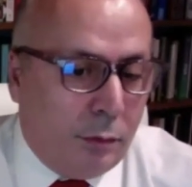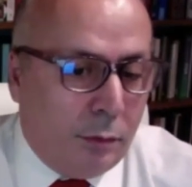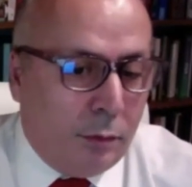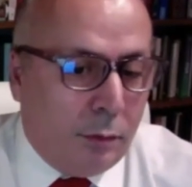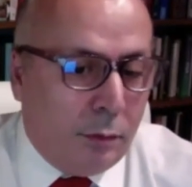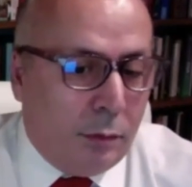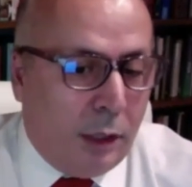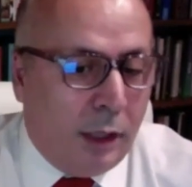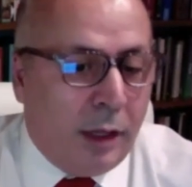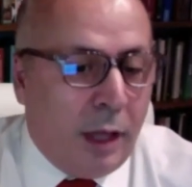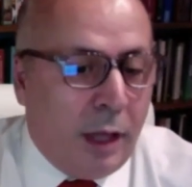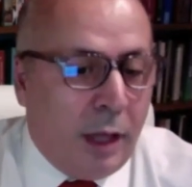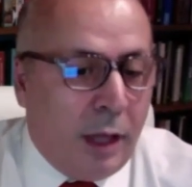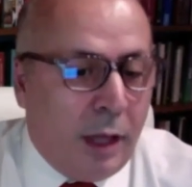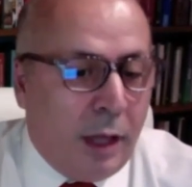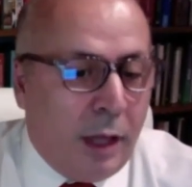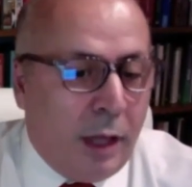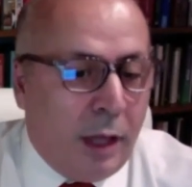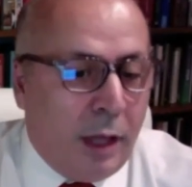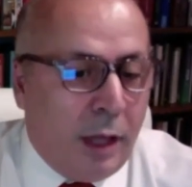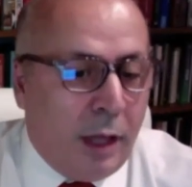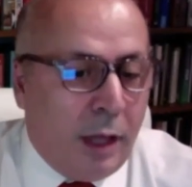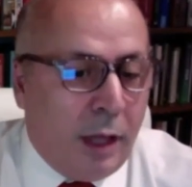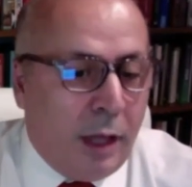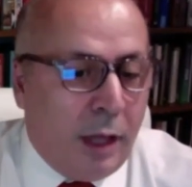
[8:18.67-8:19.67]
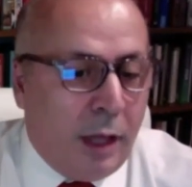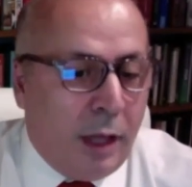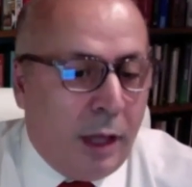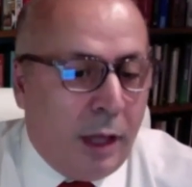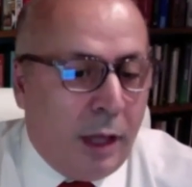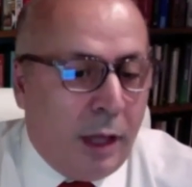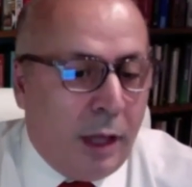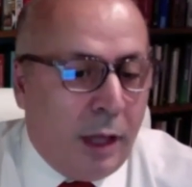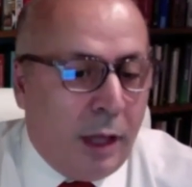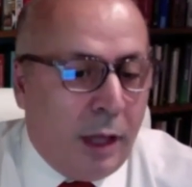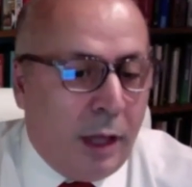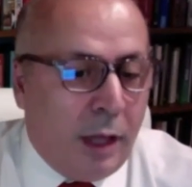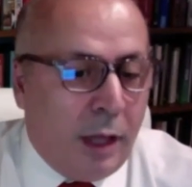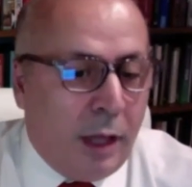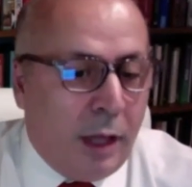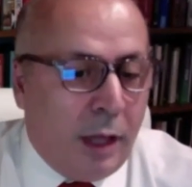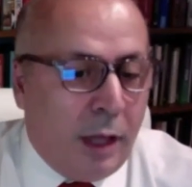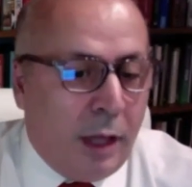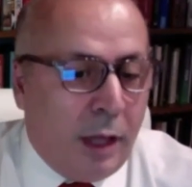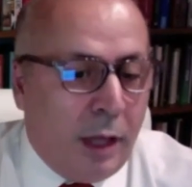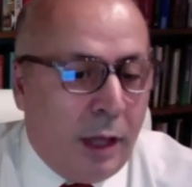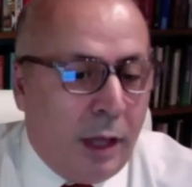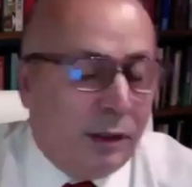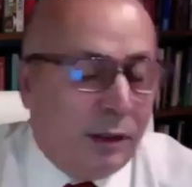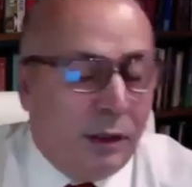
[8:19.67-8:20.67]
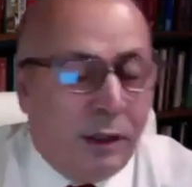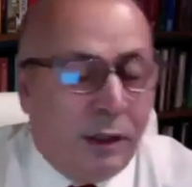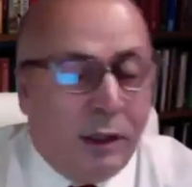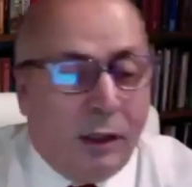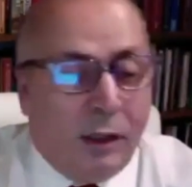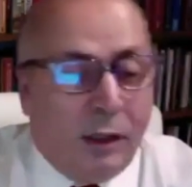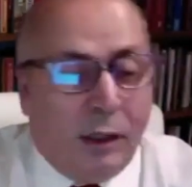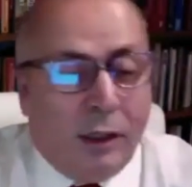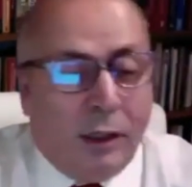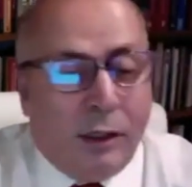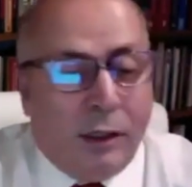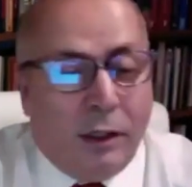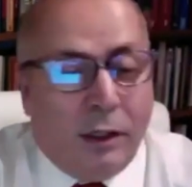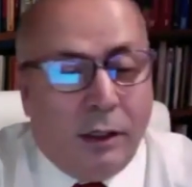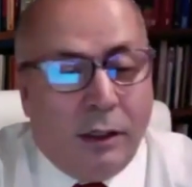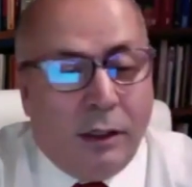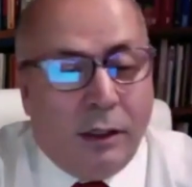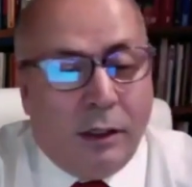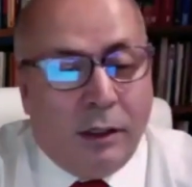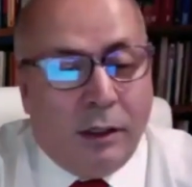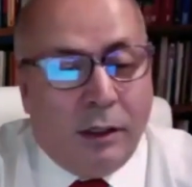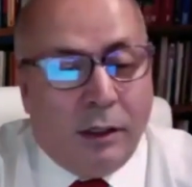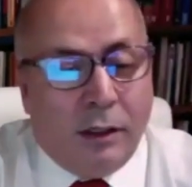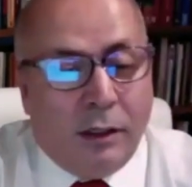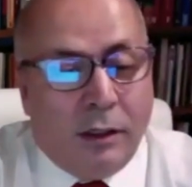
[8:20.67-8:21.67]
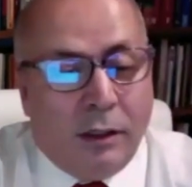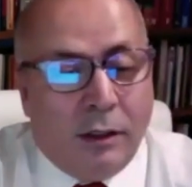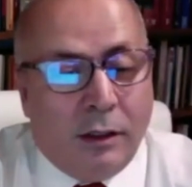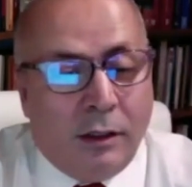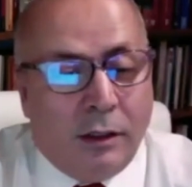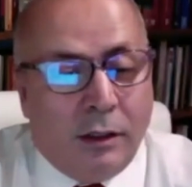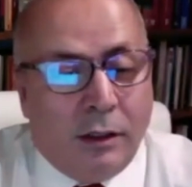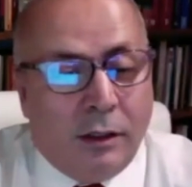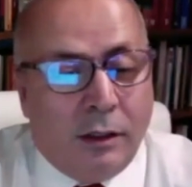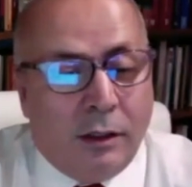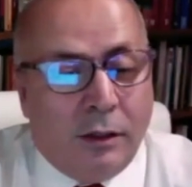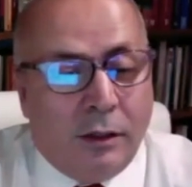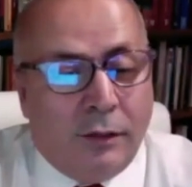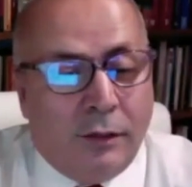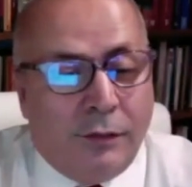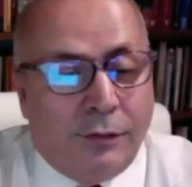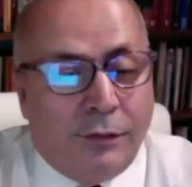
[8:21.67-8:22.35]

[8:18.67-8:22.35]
And then from fossil fuel to renewable, which will help us